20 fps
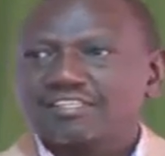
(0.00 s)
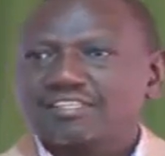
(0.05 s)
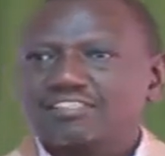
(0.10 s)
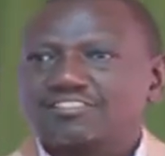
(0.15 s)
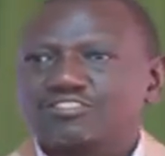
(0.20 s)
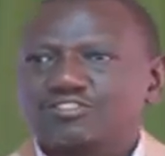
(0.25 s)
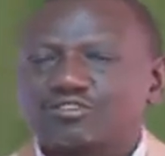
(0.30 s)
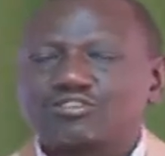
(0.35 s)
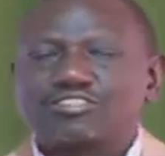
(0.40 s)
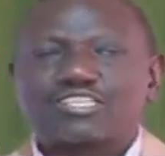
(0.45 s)

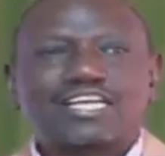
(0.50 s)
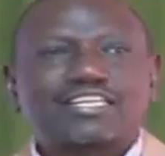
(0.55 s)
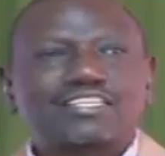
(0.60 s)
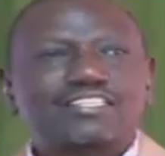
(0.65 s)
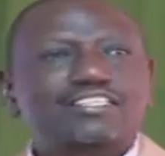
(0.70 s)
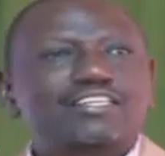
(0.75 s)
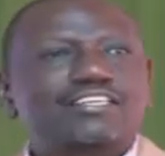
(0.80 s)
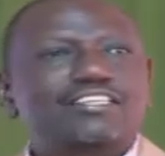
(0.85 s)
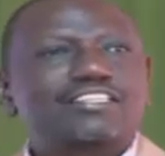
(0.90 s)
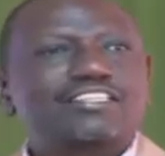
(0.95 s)
so that
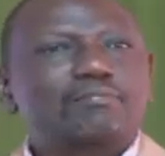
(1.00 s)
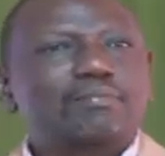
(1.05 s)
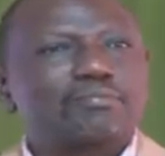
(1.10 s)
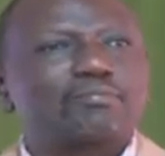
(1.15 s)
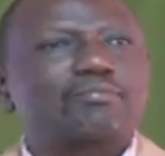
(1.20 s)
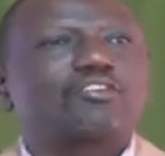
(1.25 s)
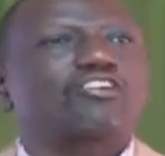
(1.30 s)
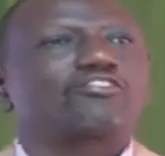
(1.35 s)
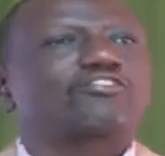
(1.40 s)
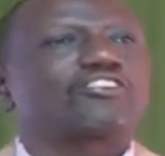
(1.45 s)
the
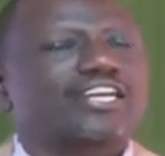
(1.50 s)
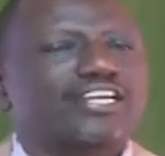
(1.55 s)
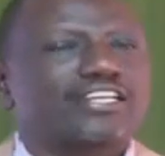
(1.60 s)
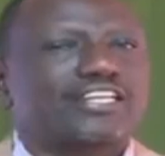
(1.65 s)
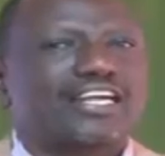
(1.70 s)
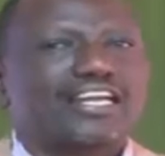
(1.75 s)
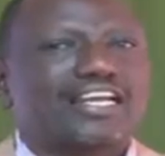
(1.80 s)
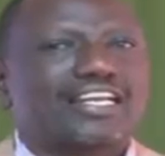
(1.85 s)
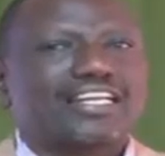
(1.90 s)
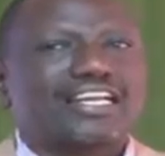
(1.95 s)
people of Kenya
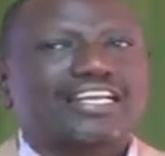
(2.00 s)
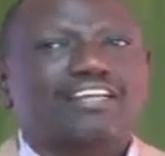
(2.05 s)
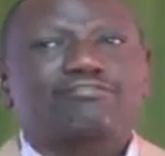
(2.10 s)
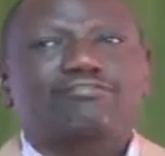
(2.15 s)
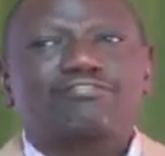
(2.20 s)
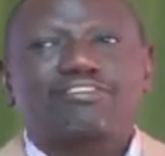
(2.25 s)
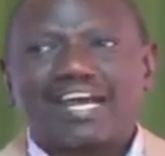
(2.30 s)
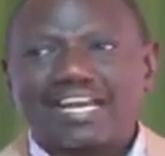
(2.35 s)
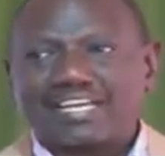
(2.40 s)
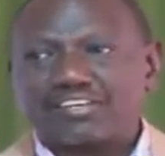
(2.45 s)
can get
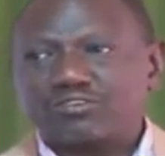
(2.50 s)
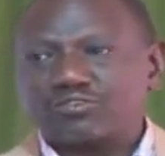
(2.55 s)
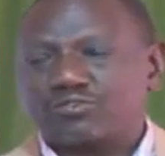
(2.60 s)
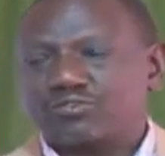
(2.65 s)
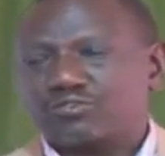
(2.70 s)
value